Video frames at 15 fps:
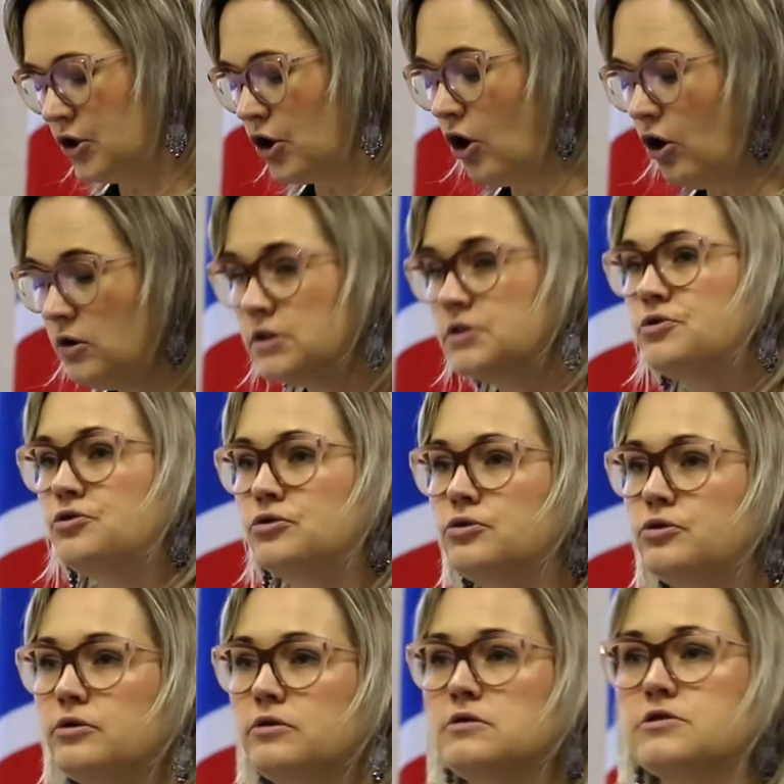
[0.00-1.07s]
golden
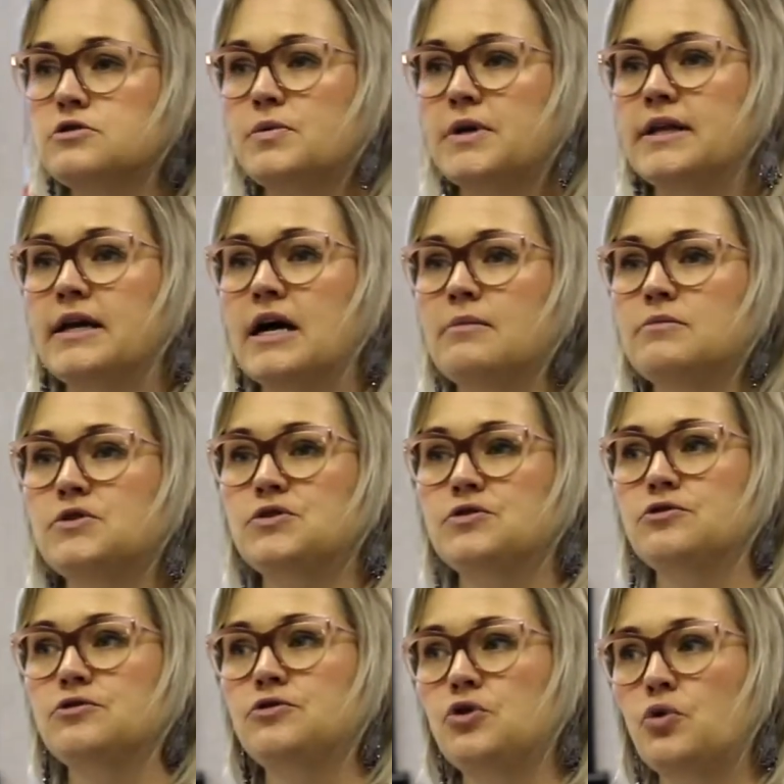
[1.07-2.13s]
rules when it comes
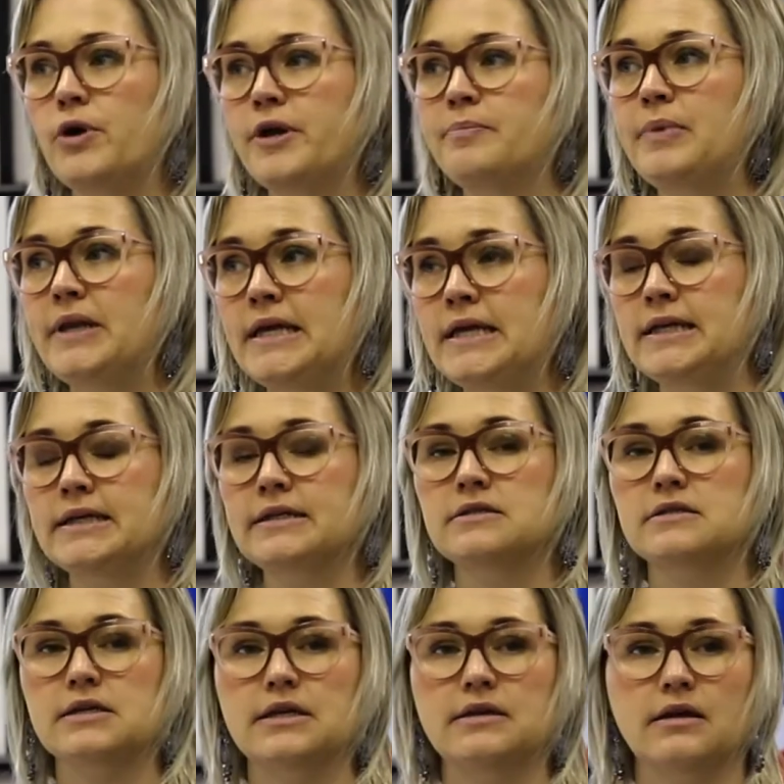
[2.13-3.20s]
to drawing
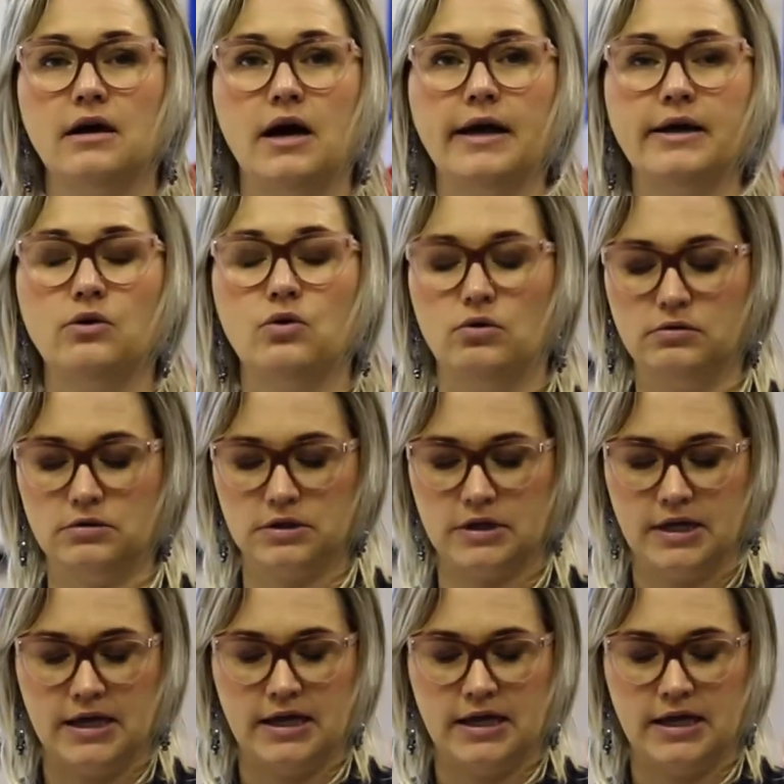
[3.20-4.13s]
pleadings in the High Court.